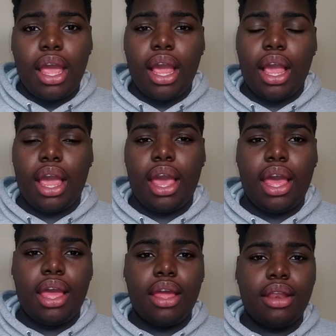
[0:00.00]

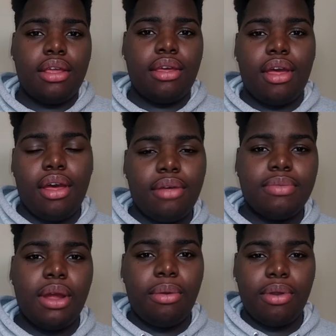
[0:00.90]
and
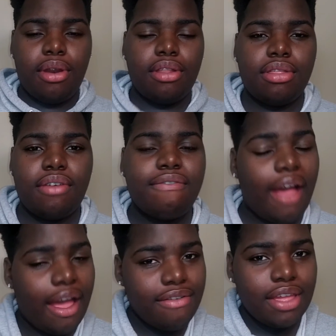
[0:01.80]
there was
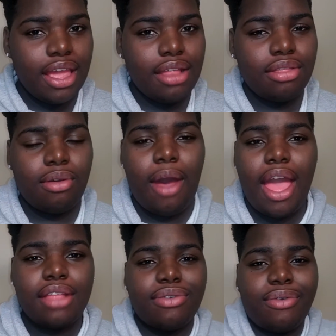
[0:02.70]
5 again, so I
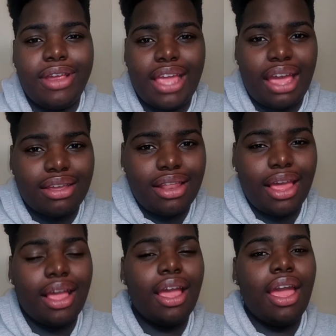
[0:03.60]
had to
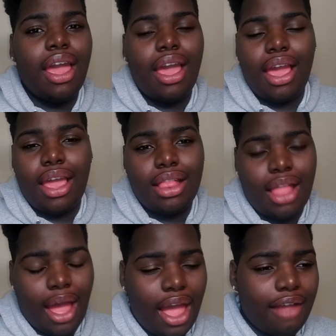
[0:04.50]
recalculate, and
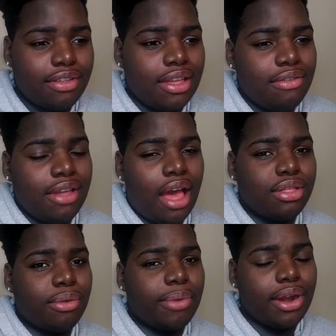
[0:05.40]
now I have to give you guys
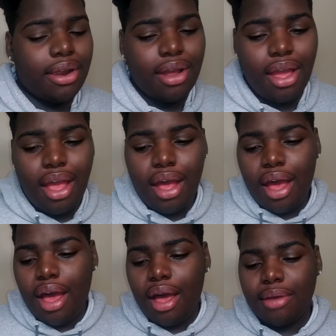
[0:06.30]
the winner.
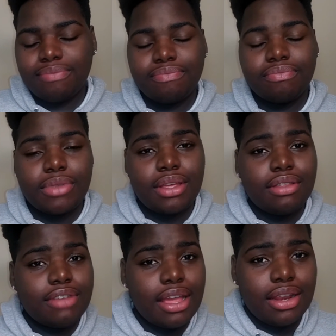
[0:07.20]

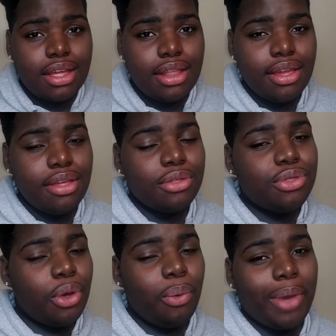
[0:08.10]
Technically,
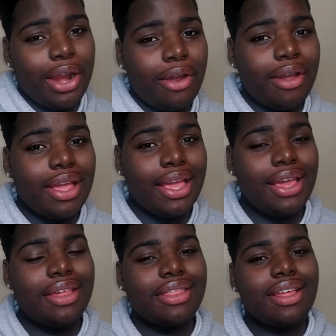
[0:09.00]
the winner
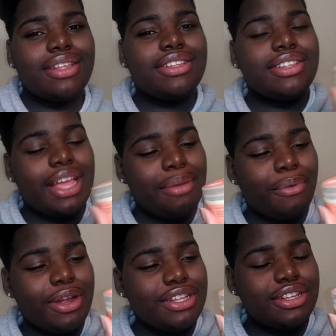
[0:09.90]
is Shea
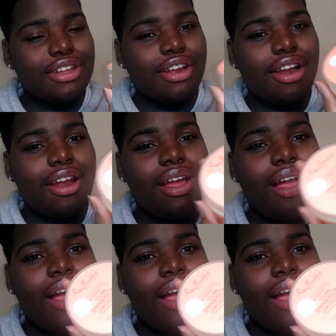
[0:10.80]
Moisture.